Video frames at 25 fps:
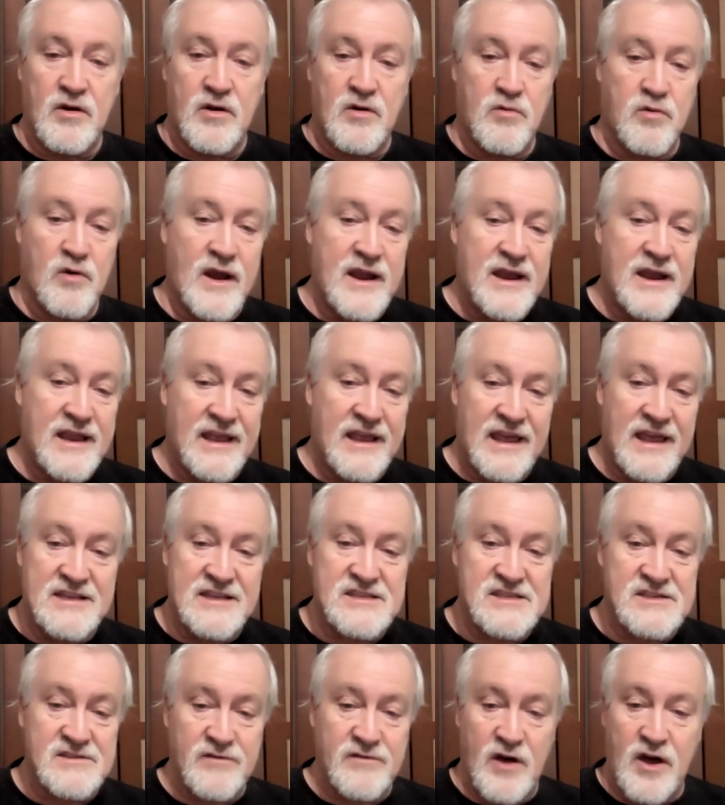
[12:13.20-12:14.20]
great
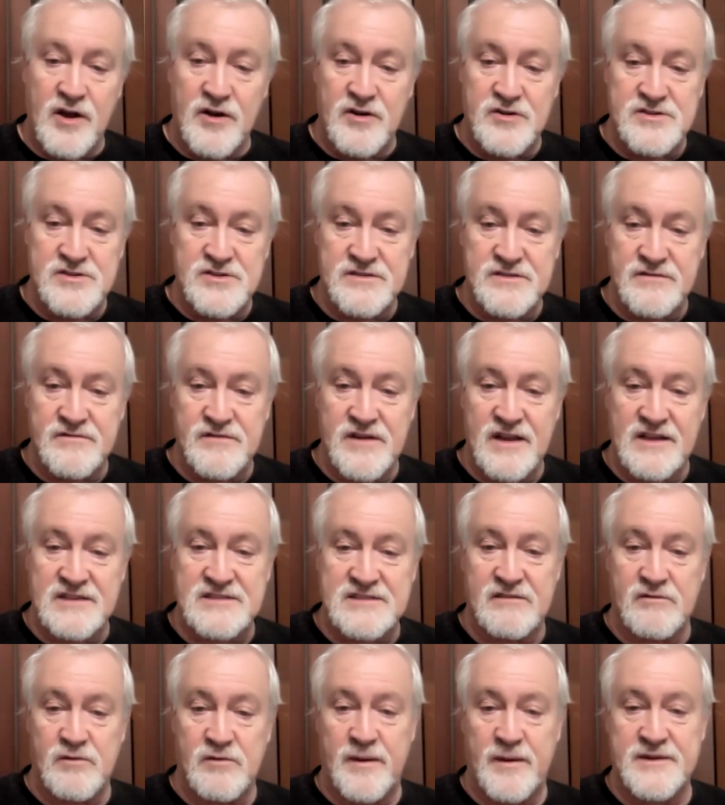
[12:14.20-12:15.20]
guests of honors of
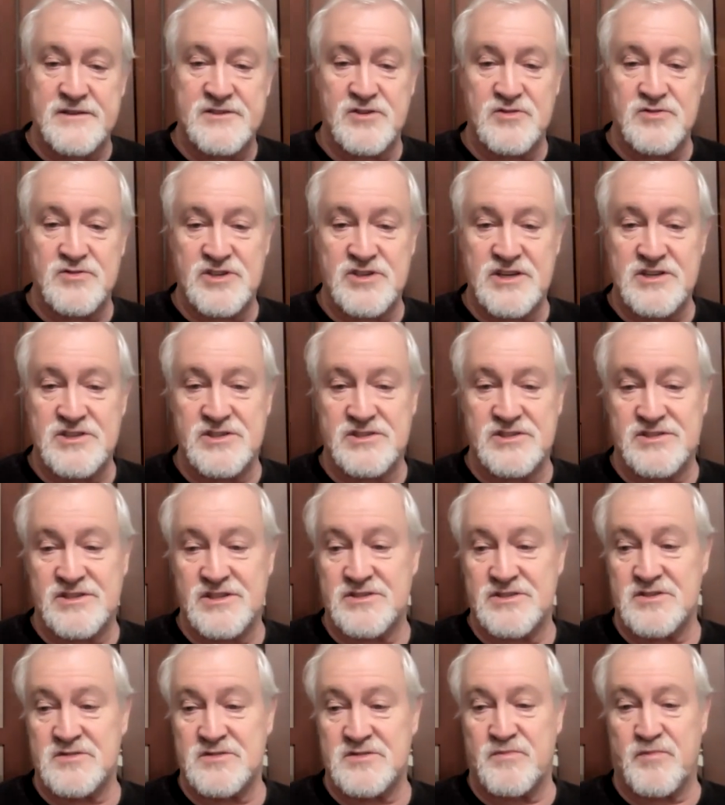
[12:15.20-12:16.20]
Next Level by Association,
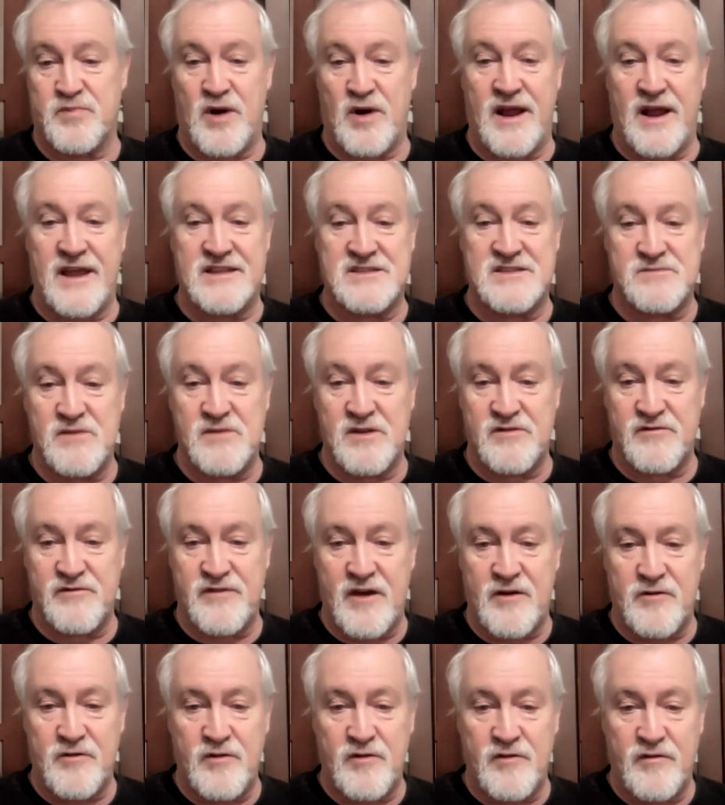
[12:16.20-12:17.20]
such as Brian Smith,
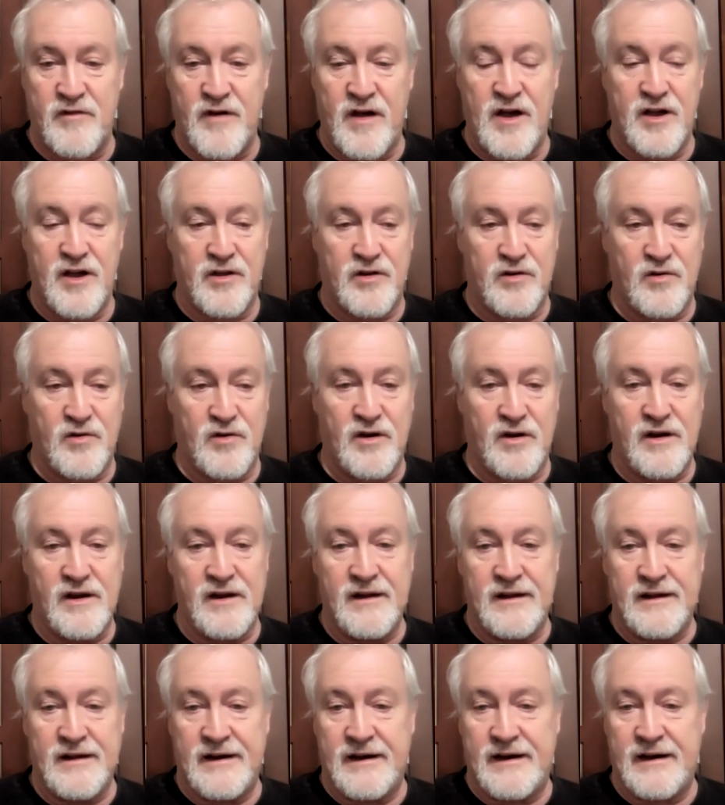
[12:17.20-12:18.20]
founder of UGG, or,
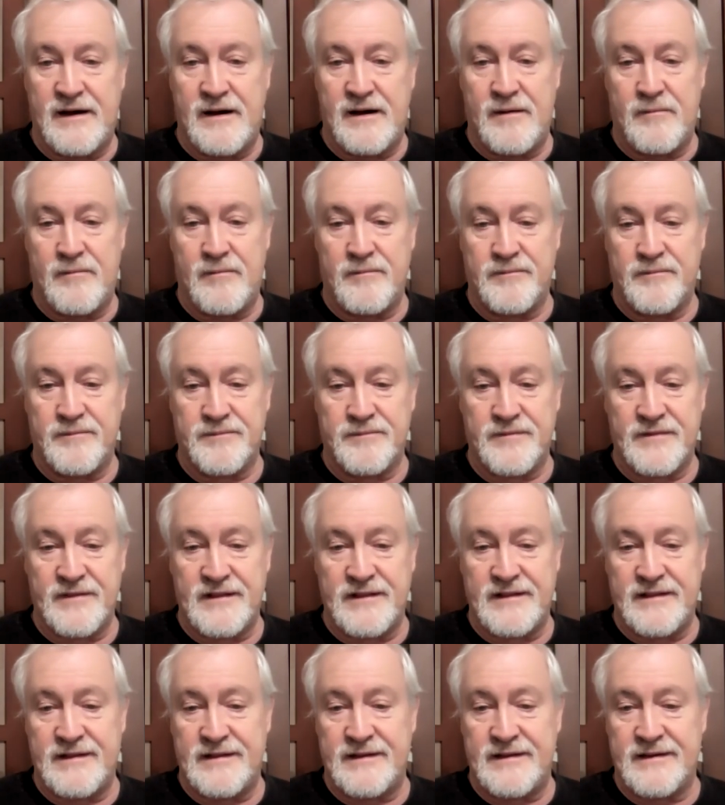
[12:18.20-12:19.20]
um,
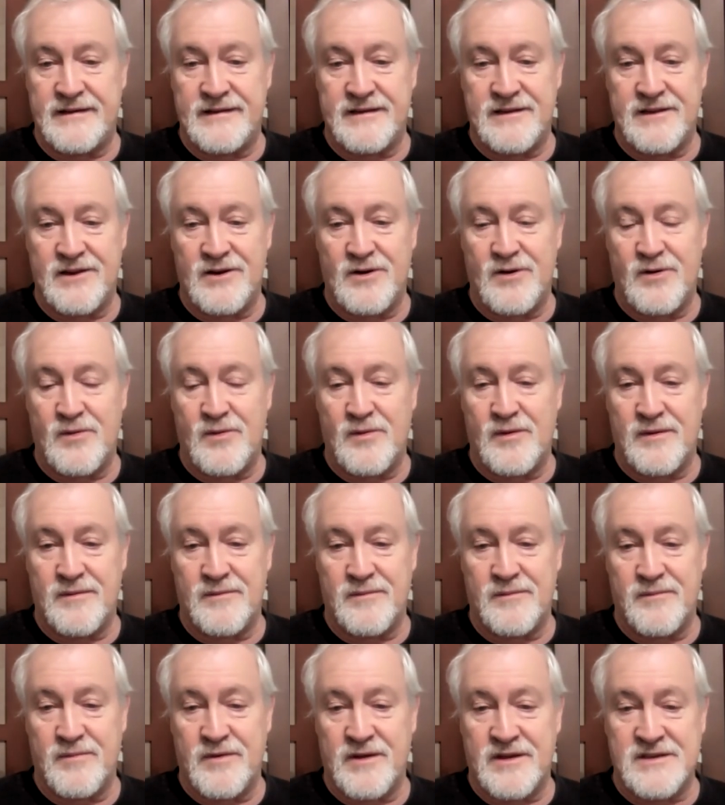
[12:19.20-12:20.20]
uh, you know,
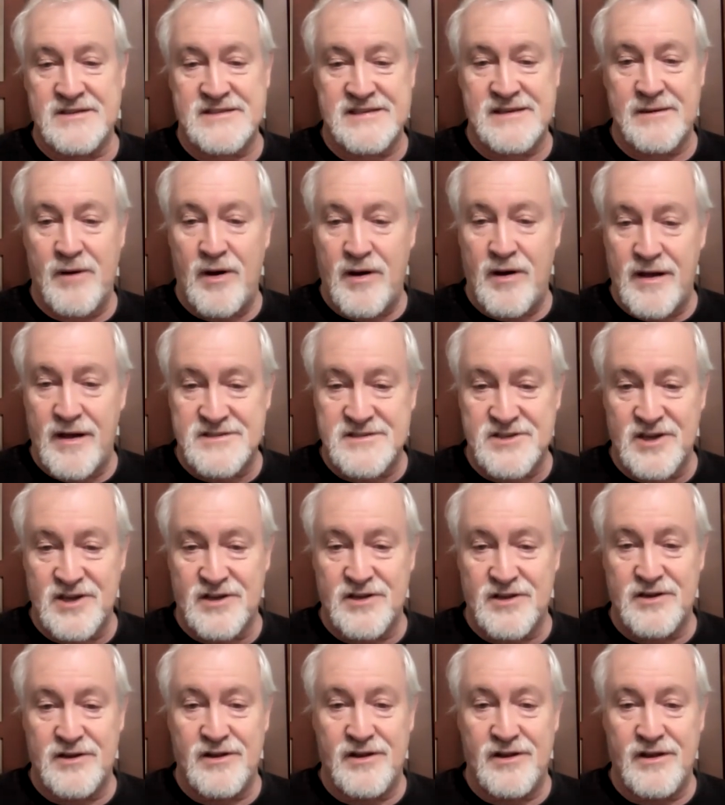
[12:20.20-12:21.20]
Kassim
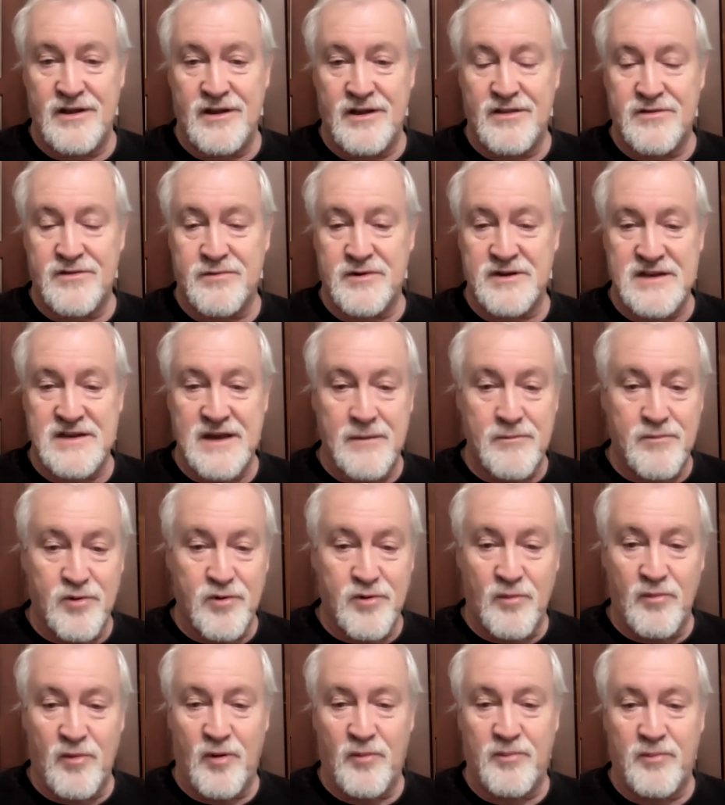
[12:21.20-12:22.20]
Osgood, three-time
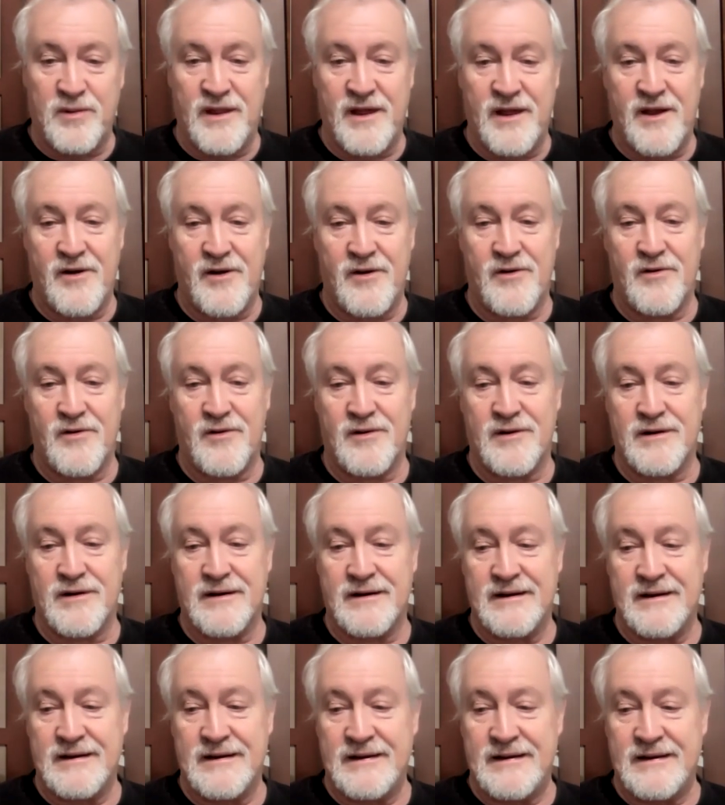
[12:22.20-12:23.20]
Pro Bowl player,
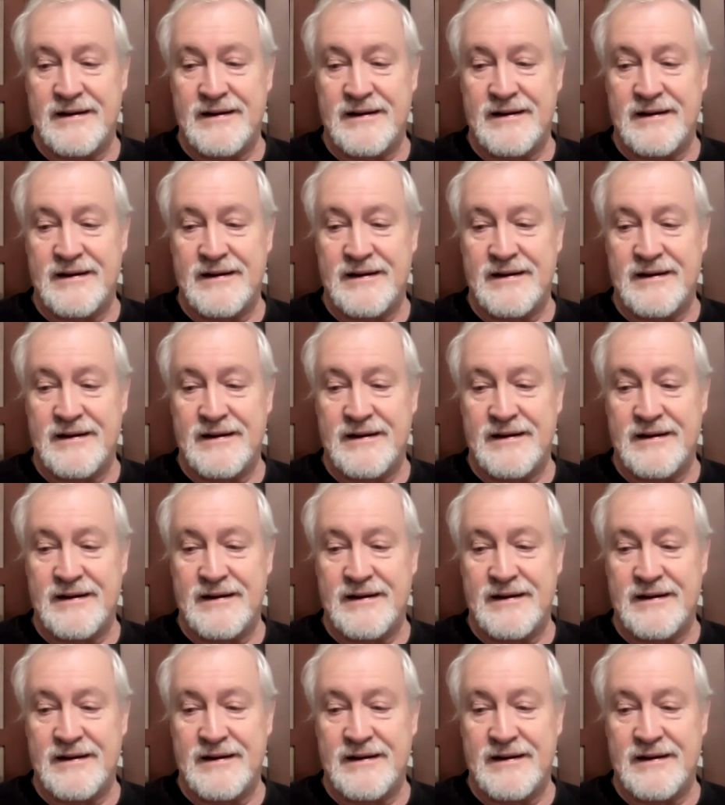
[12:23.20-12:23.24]
or